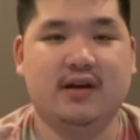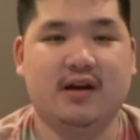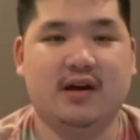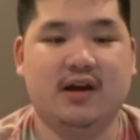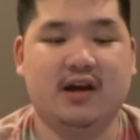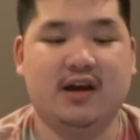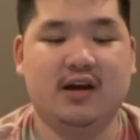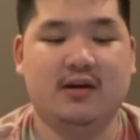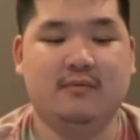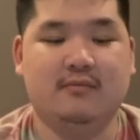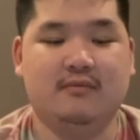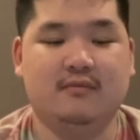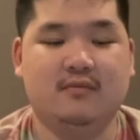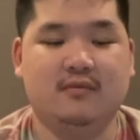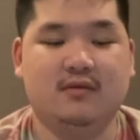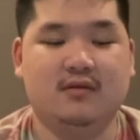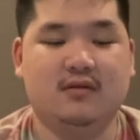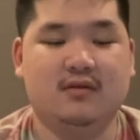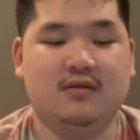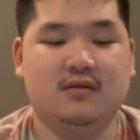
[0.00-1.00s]
I am
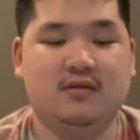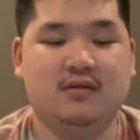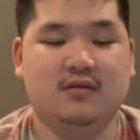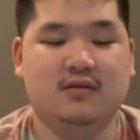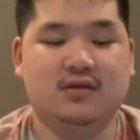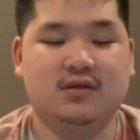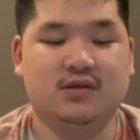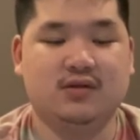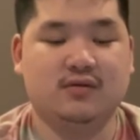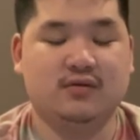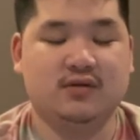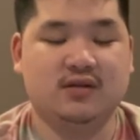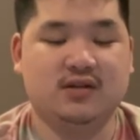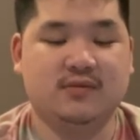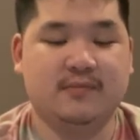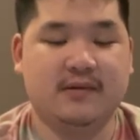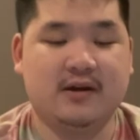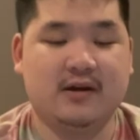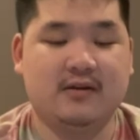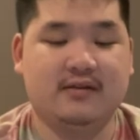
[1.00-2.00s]
so
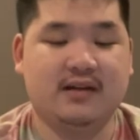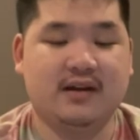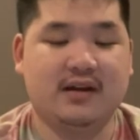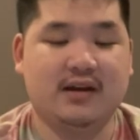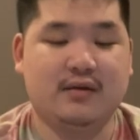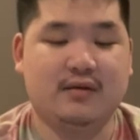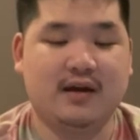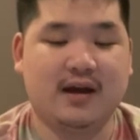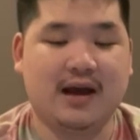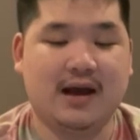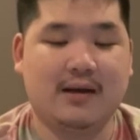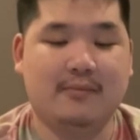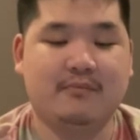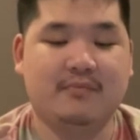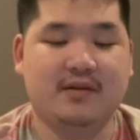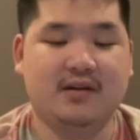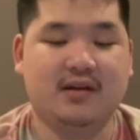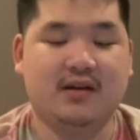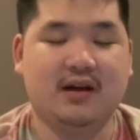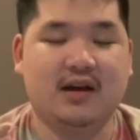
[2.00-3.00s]
inspired that he's
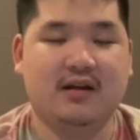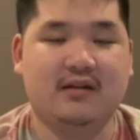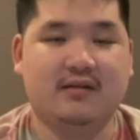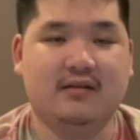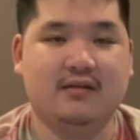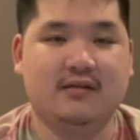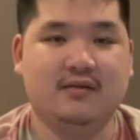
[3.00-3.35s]
happy and